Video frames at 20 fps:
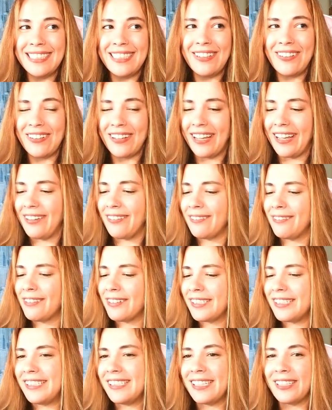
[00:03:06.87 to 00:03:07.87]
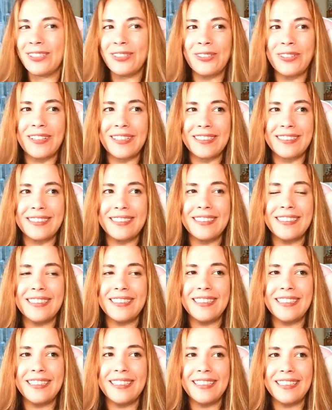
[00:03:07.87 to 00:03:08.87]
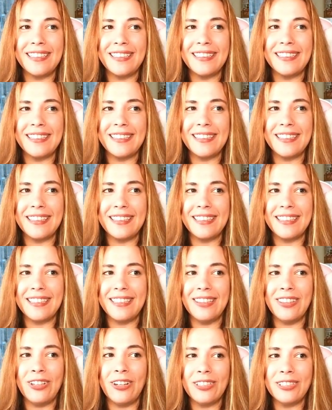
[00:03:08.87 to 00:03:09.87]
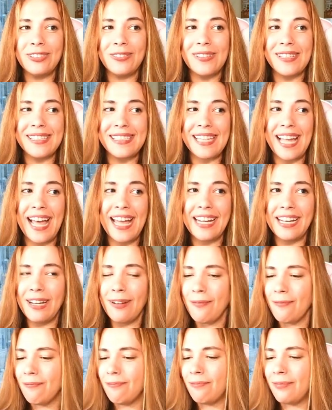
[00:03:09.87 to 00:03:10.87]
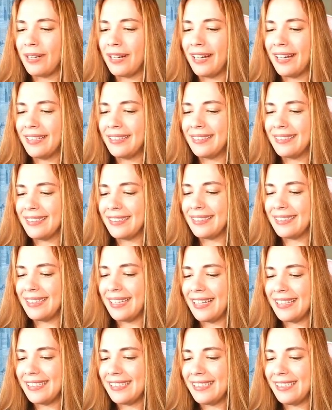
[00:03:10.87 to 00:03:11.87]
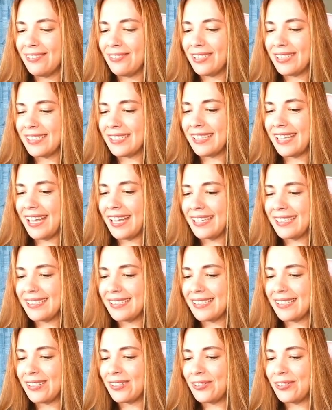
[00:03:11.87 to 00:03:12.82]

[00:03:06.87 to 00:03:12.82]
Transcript: Okay, first is a token. Not too exciting, but let's see what's next.